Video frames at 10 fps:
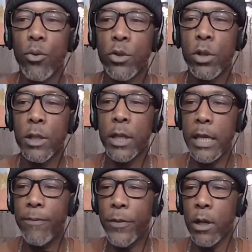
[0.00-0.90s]
to
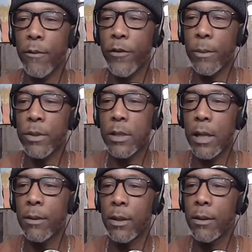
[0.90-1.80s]
keep them from
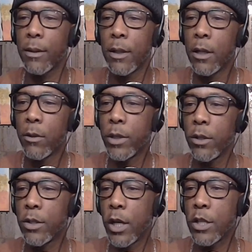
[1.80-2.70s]
st- when
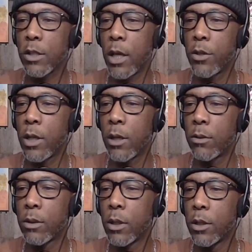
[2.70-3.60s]
you judge another, you
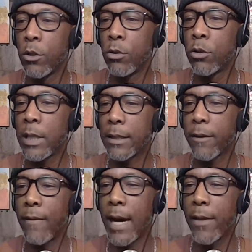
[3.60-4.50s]
don't you, do not
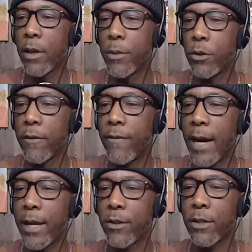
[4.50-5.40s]
define them, you
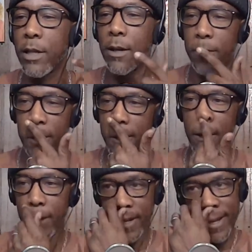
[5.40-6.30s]
define yourself.
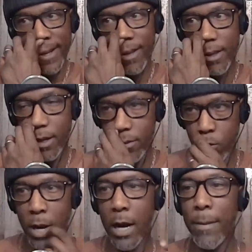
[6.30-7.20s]

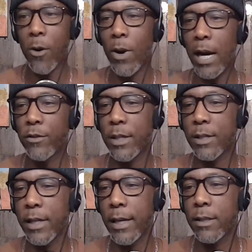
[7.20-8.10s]
Wow, wife
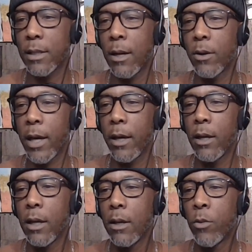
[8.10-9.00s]
just says, okay,
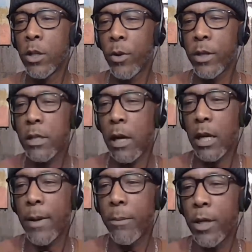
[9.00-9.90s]
were, were you talking
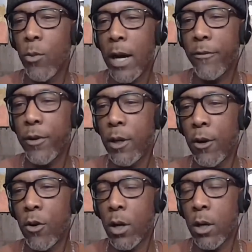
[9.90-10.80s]
about me, wifey,
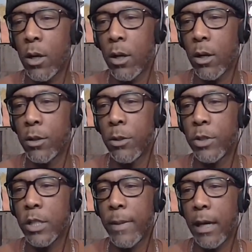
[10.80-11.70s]
or uh you
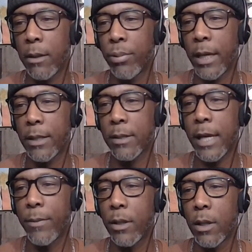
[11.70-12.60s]
just making a blanket
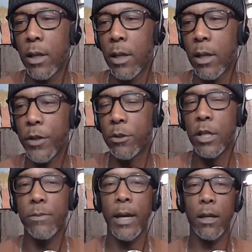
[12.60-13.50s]
statement? Hopefully you
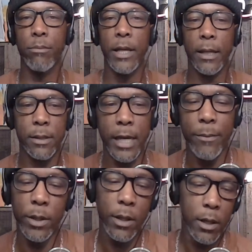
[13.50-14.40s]
just making a blanket
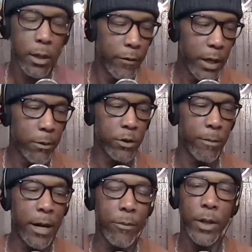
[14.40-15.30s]
statement. If that was
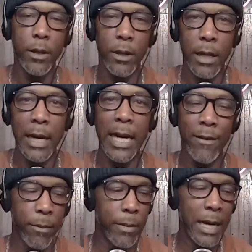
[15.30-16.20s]
about me, I
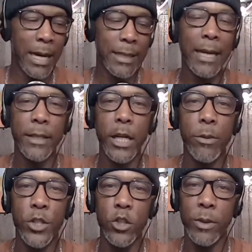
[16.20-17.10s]
have a I, I deal
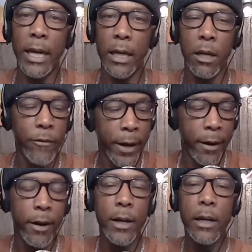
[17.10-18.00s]
with you when I get off
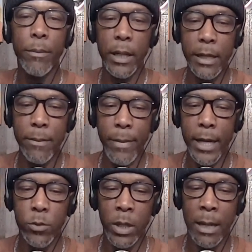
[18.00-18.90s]
air. But getting
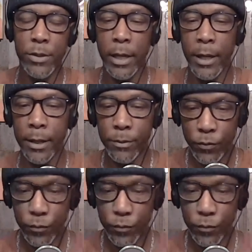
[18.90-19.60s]
back to what I'm saying,